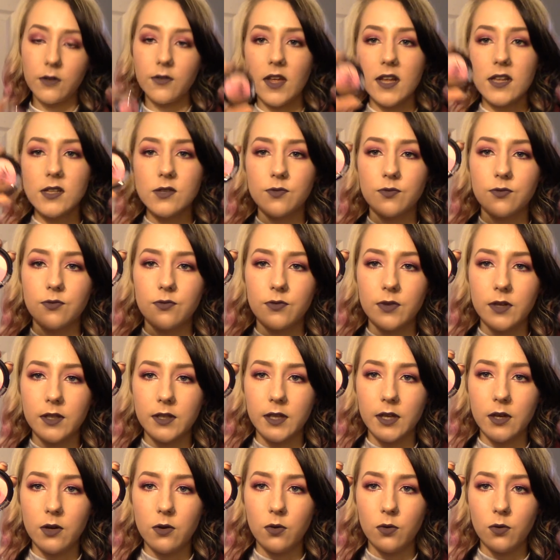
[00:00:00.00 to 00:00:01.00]
That's
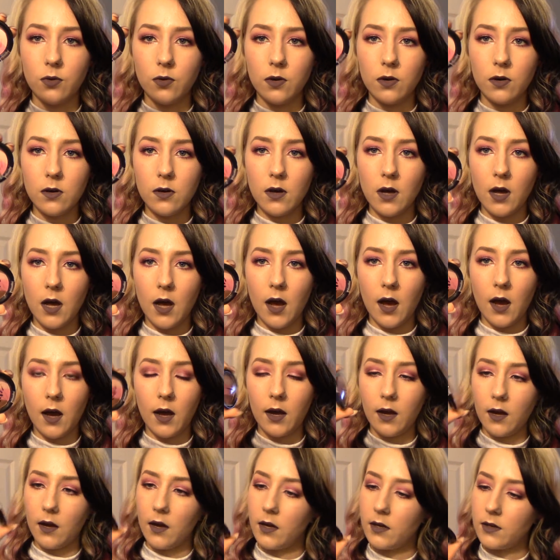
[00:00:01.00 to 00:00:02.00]
really cool.
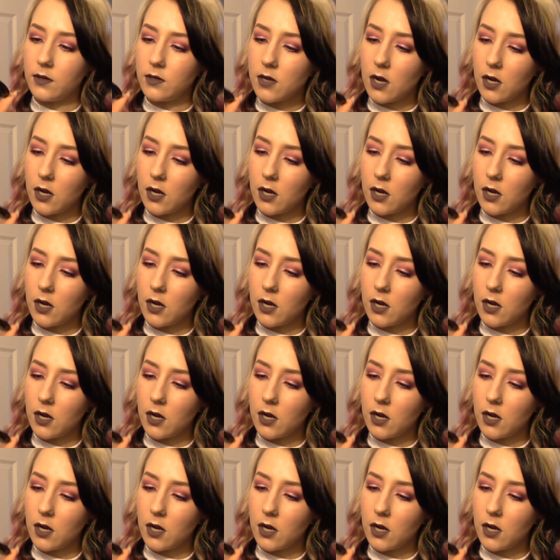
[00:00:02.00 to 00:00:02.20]
I'm